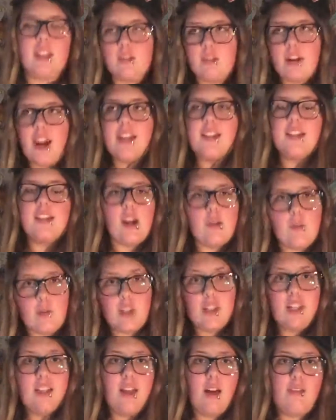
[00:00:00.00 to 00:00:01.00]
granted, I've
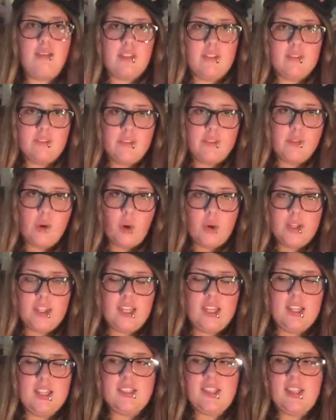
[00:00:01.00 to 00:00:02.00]
only loved them four
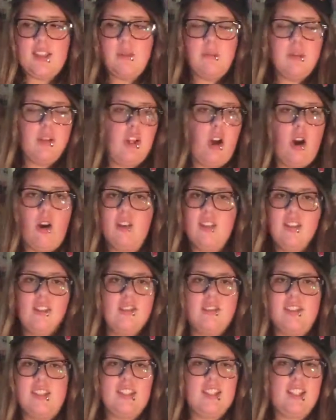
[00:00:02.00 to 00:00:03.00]
years and they've been gone
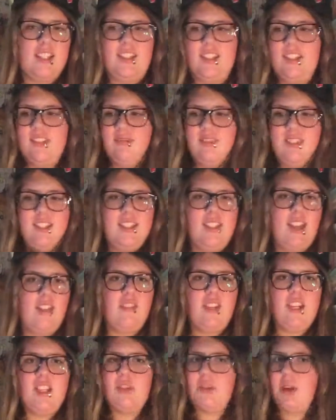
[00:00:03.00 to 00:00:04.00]
since like the
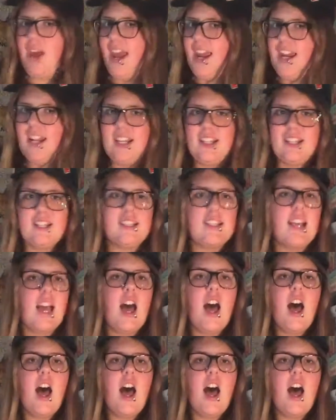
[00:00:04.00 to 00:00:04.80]
70s or 80s.